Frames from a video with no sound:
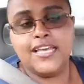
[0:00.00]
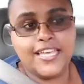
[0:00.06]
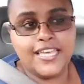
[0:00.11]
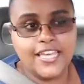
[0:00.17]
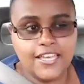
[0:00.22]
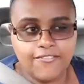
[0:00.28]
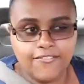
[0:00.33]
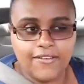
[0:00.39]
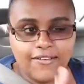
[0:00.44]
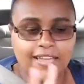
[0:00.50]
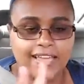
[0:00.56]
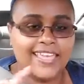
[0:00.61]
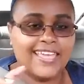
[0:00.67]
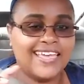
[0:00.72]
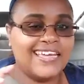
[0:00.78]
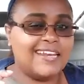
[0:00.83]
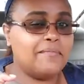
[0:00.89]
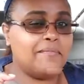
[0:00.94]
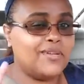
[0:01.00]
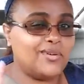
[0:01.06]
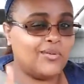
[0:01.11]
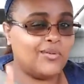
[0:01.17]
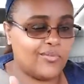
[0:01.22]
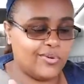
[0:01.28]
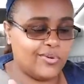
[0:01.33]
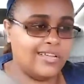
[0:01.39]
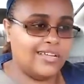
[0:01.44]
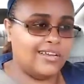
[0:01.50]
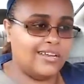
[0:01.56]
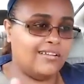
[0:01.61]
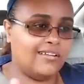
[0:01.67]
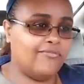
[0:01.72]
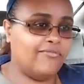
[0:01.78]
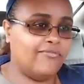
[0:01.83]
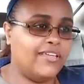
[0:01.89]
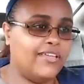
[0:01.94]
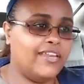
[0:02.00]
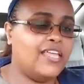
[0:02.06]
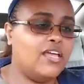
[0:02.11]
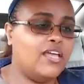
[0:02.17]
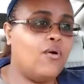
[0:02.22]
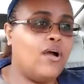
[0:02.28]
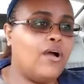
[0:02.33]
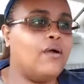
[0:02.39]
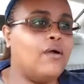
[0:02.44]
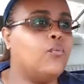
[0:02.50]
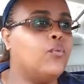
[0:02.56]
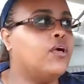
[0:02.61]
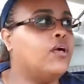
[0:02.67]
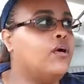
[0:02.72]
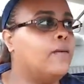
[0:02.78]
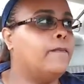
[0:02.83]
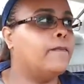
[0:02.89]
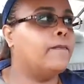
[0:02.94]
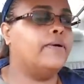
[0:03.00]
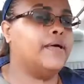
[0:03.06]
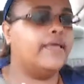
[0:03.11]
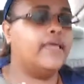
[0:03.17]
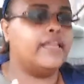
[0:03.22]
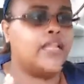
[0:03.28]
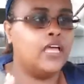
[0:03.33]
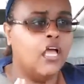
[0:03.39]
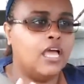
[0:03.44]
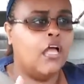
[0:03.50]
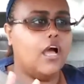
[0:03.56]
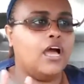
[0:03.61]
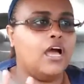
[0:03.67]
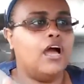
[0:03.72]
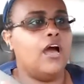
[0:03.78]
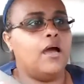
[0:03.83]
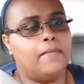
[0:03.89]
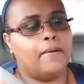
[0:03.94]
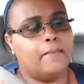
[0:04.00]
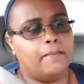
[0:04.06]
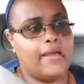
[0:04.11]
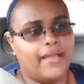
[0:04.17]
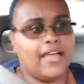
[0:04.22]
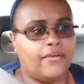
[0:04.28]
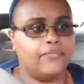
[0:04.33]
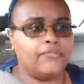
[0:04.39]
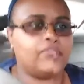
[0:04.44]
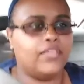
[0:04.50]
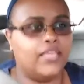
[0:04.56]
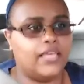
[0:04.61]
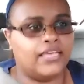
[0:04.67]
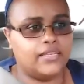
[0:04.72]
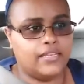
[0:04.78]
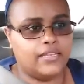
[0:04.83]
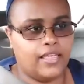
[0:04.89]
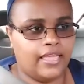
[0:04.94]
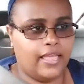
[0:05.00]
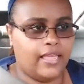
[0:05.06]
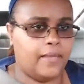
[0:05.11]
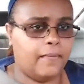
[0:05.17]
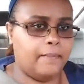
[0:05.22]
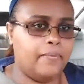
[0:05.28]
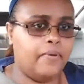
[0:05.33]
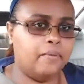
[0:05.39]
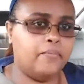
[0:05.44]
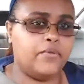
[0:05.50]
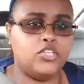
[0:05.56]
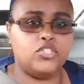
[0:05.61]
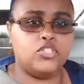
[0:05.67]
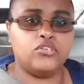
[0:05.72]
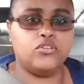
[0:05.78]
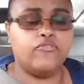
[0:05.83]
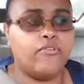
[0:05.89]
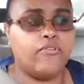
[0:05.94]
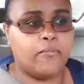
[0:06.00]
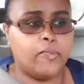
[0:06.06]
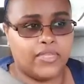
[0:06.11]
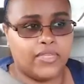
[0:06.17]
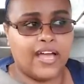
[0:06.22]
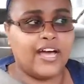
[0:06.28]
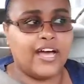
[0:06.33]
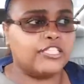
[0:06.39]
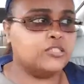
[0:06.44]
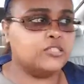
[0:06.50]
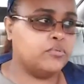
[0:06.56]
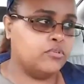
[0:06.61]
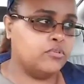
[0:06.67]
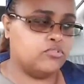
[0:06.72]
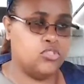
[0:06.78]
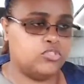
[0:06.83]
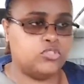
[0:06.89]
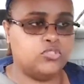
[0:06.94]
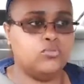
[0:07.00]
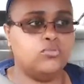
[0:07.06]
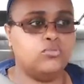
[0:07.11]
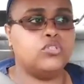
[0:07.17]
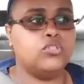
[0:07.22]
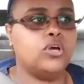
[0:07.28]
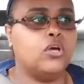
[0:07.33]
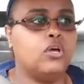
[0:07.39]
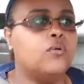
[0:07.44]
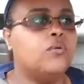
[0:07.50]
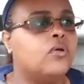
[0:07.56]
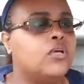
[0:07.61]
If I can get them in a video, I will, but I might have to get a permission from the hospital to do so.